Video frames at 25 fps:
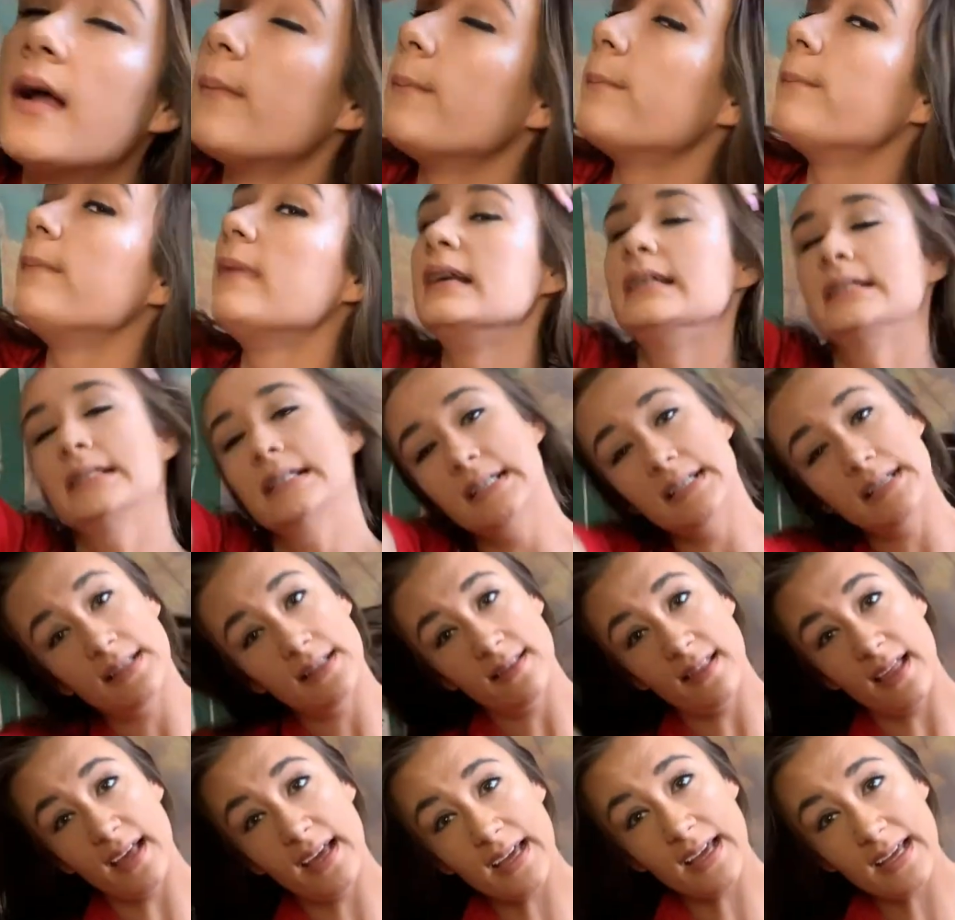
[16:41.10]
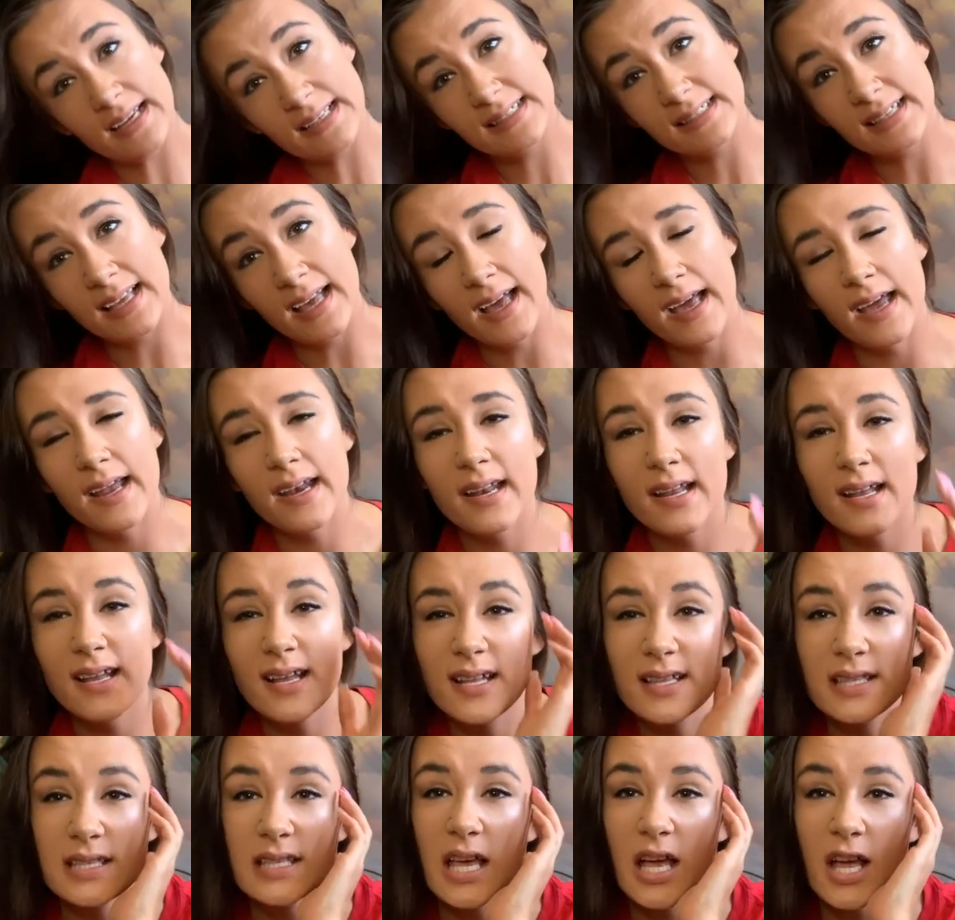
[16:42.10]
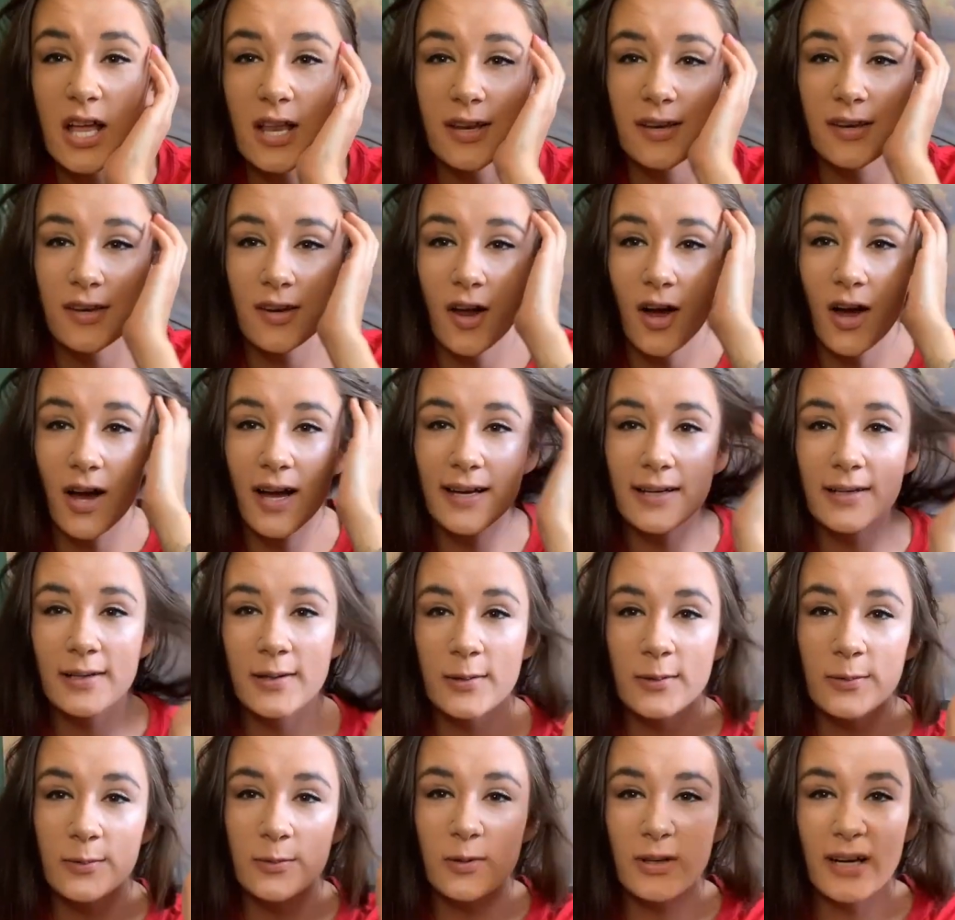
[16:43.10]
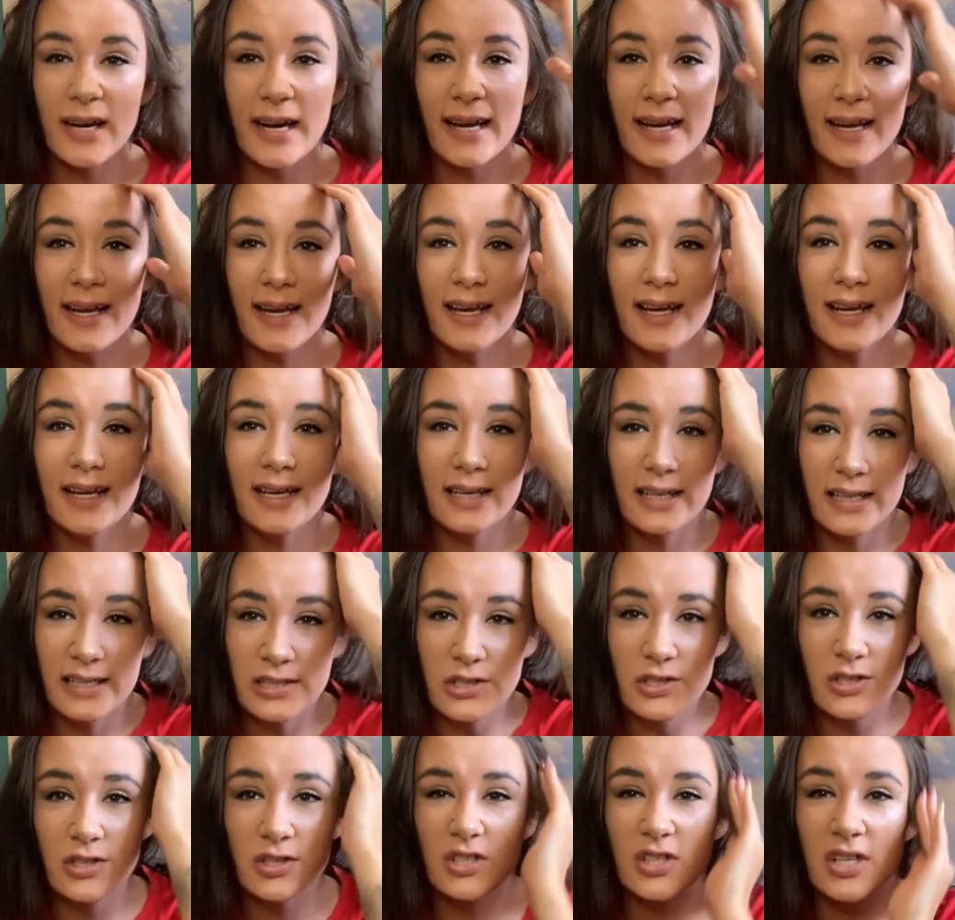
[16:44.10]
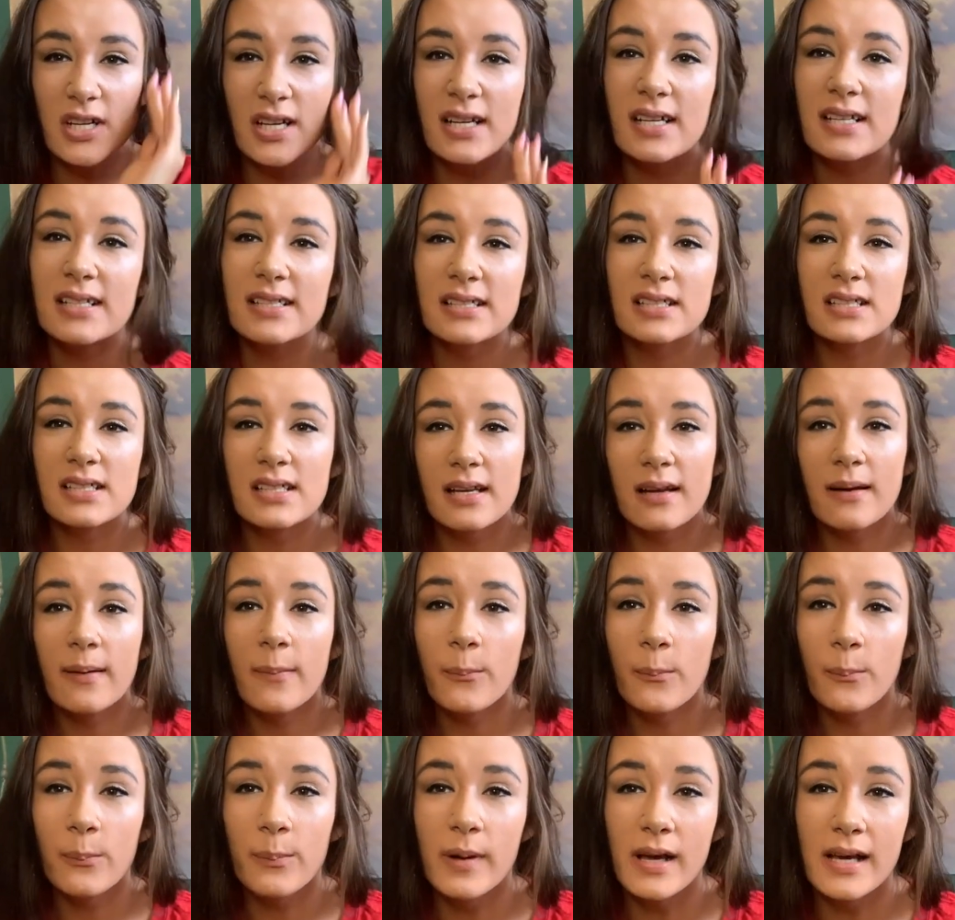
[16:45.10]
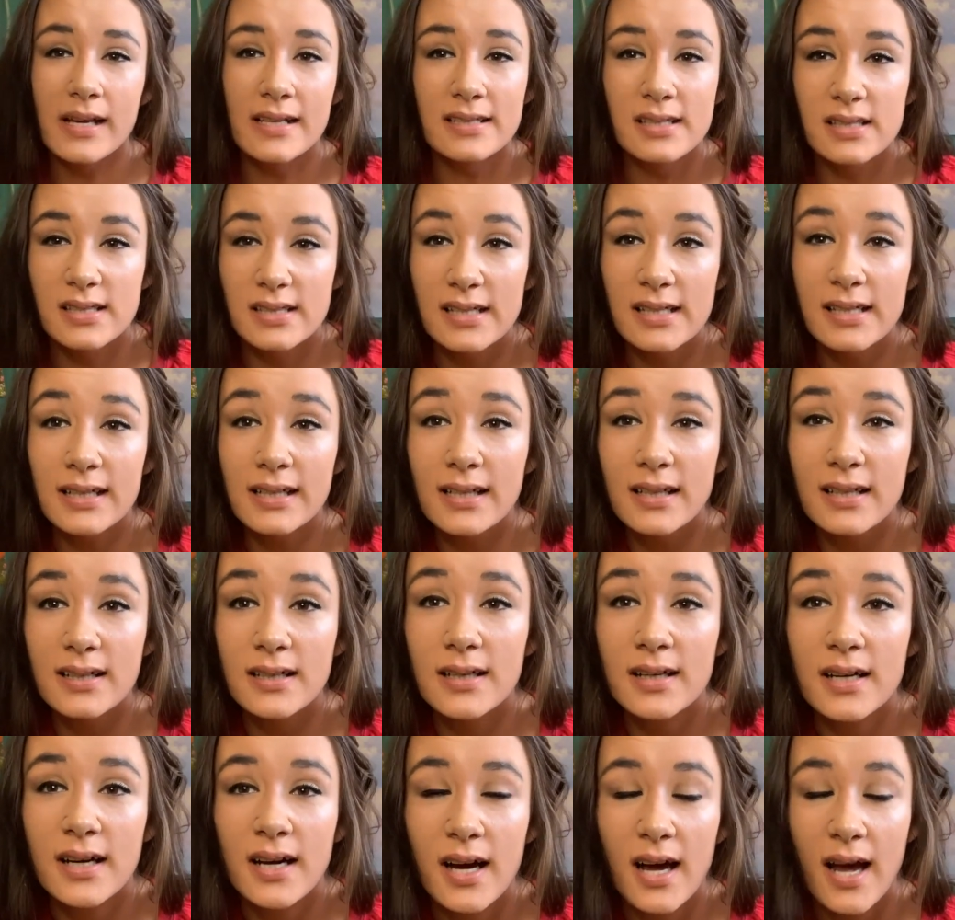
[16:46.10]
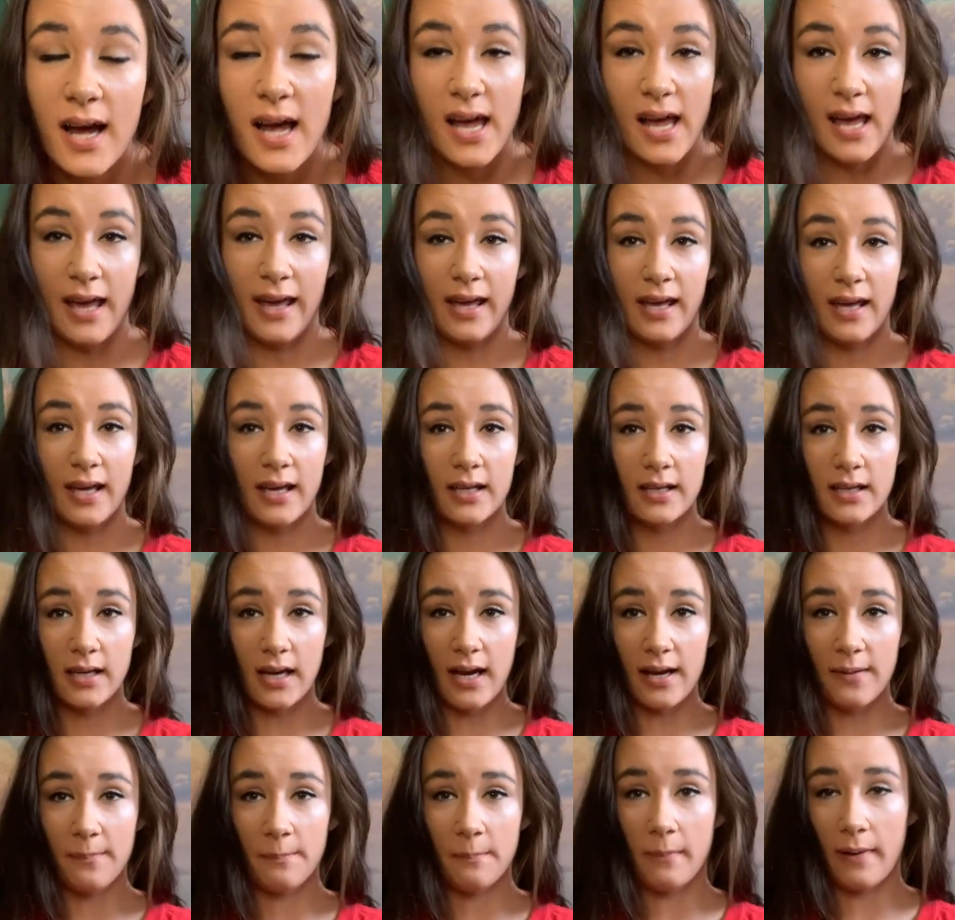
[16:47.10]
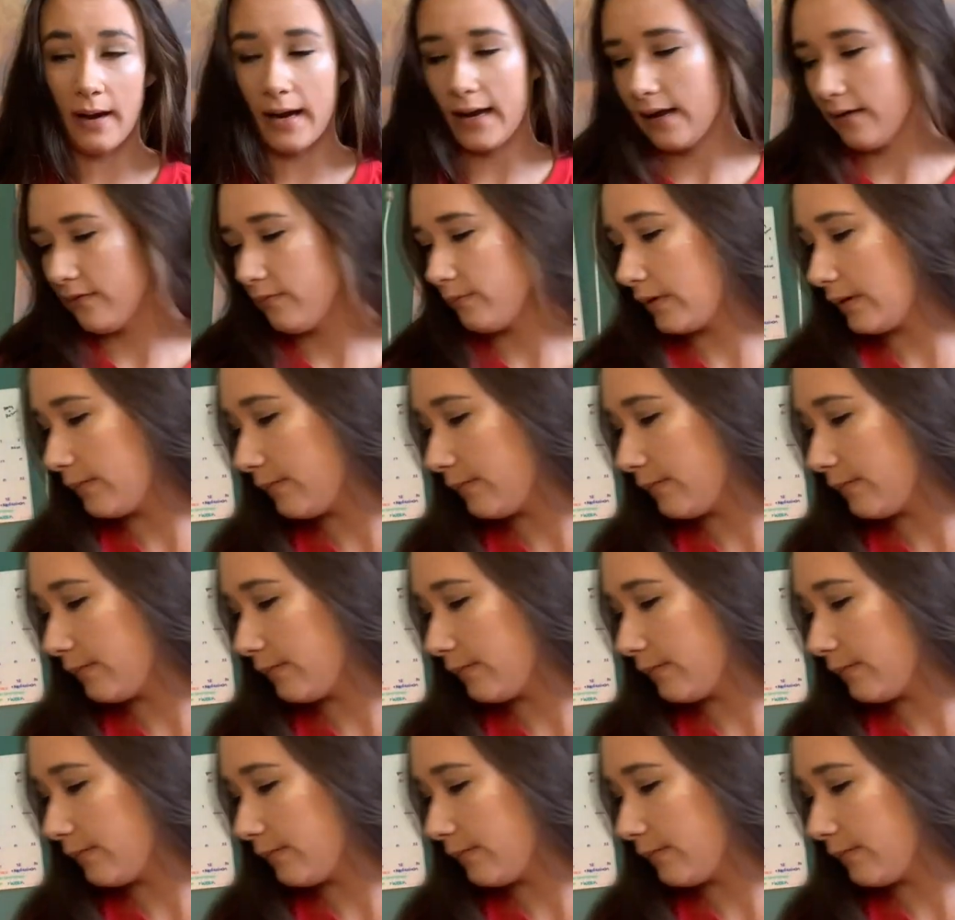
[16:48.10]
Basically, like I said, it's not great. It's just basic. And I might have made